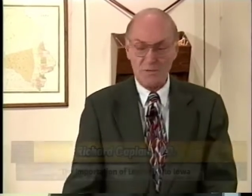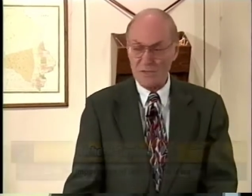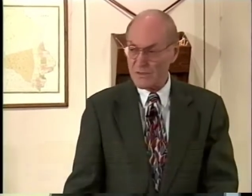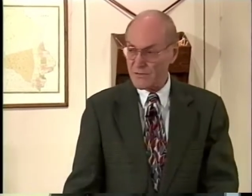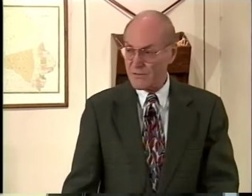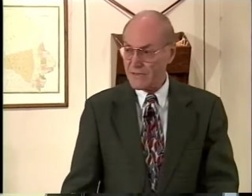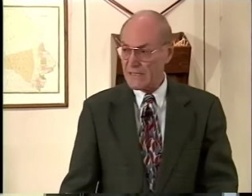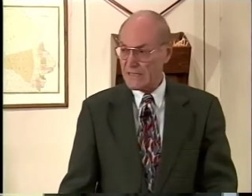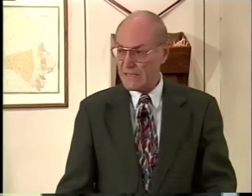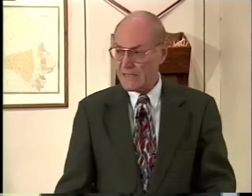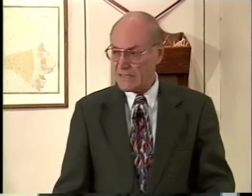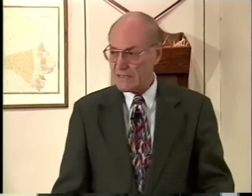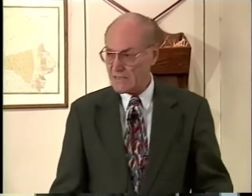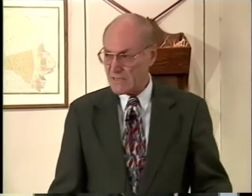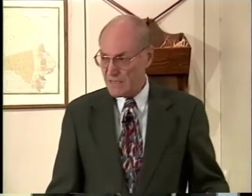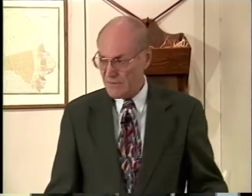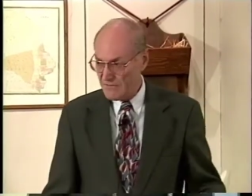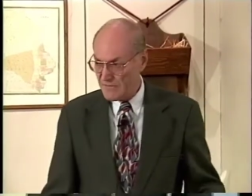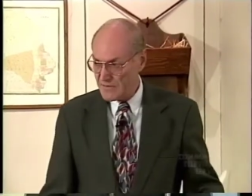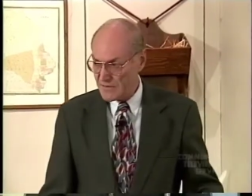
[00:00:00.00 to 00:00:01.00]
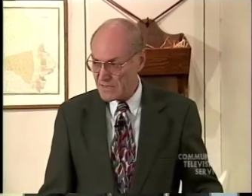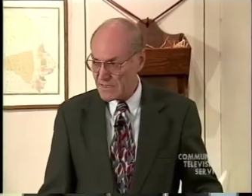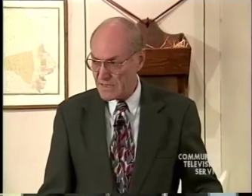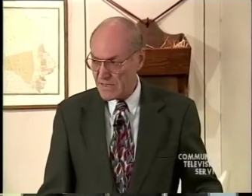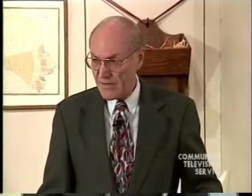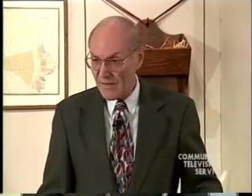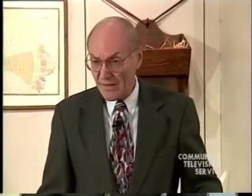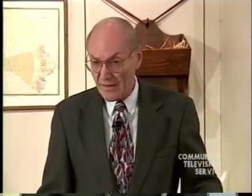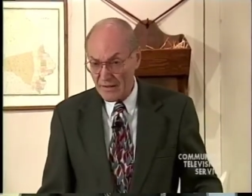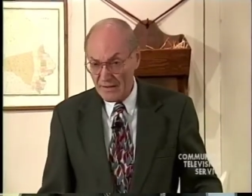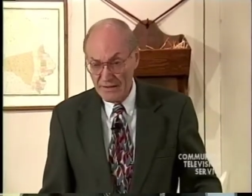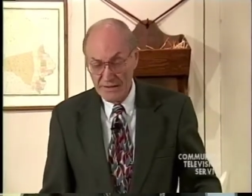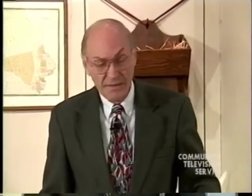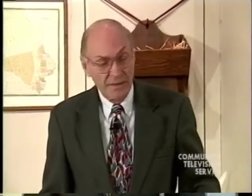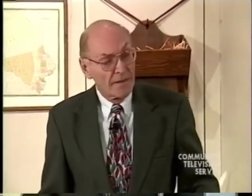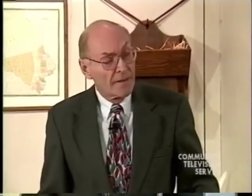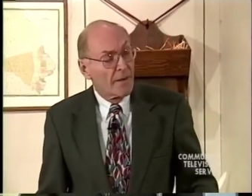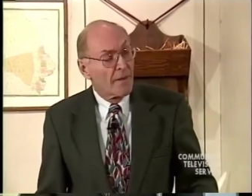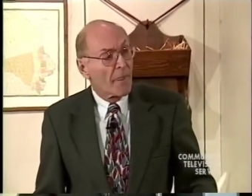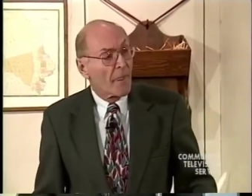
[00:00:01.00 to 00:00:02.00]
was really in its infancy then,
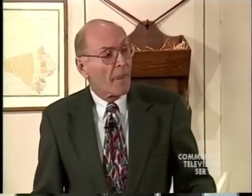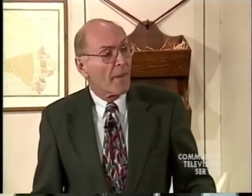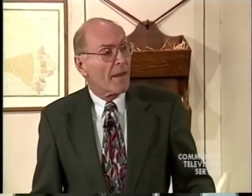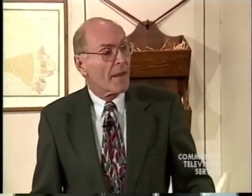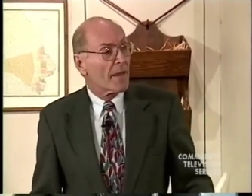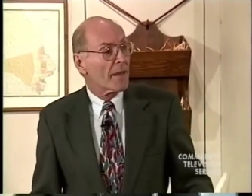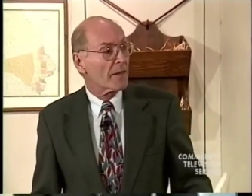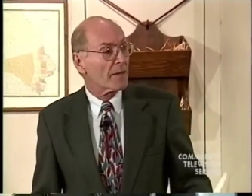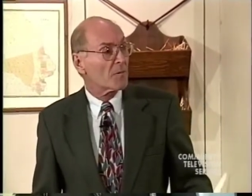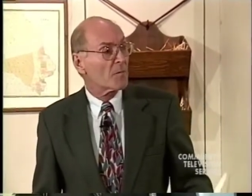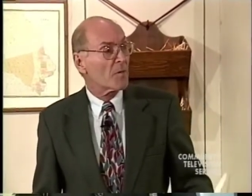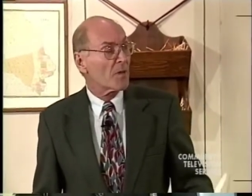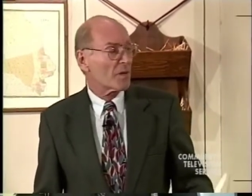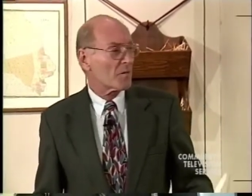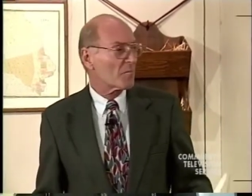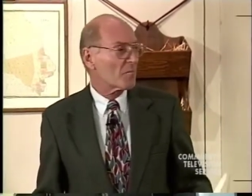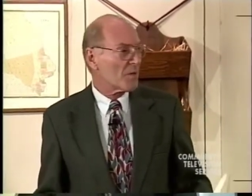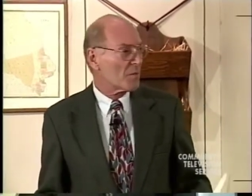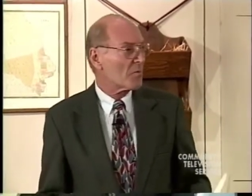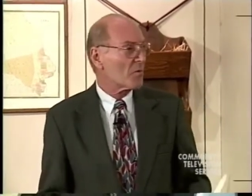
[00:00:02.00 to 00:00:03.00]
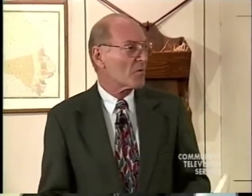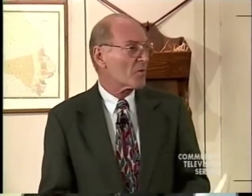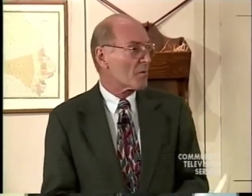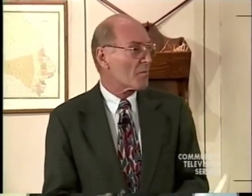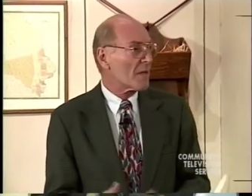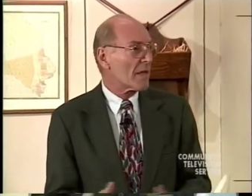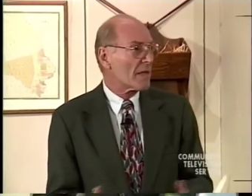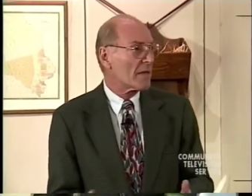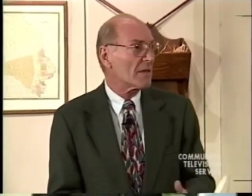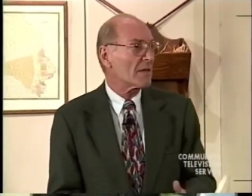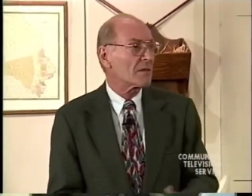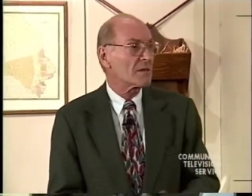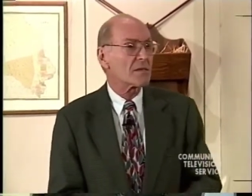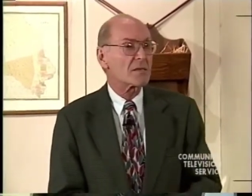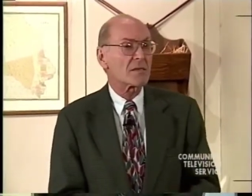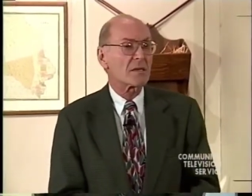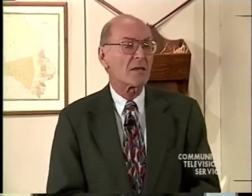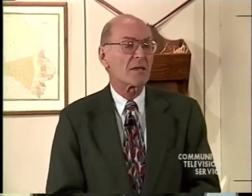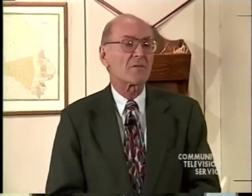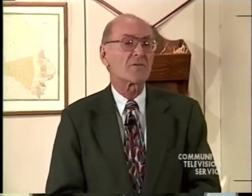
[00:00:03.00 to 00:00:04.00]
and, and people were making
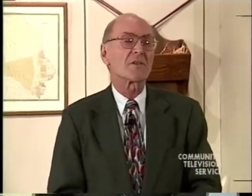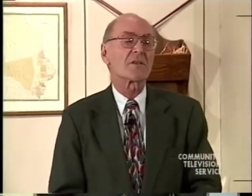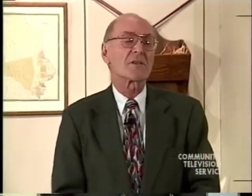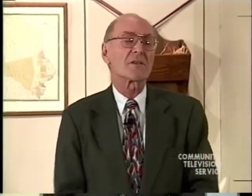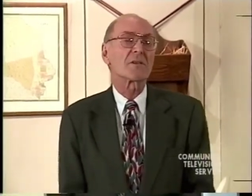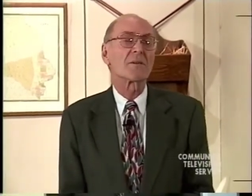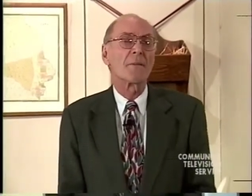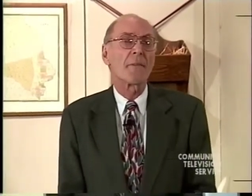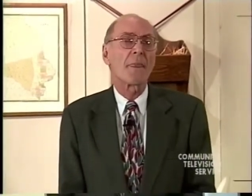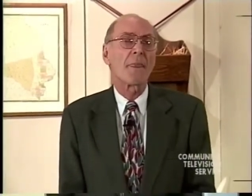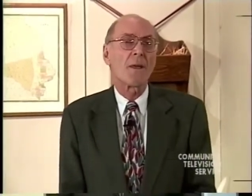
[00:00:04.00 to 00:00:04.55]
discoveries.